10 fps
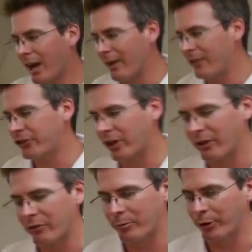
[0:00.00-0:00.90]
in this
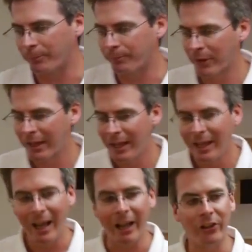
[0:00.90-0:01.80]
area of the boat.
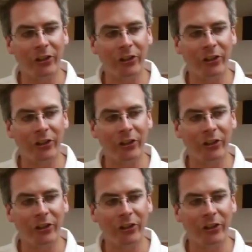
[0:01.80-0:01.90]
And